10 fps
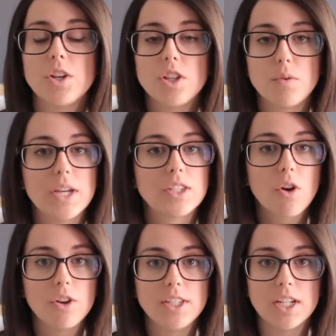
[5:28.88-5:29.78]
to the West
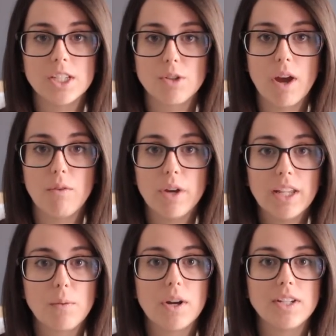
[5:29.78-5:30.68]
Coast in, so I
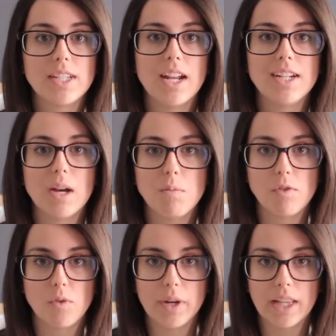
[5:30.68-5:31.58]
really wanted to get it done
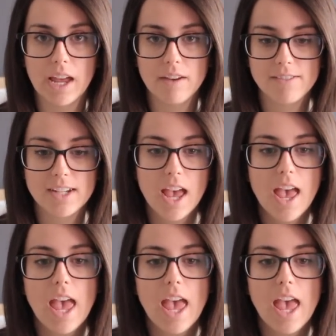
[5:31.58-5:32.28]
before we left.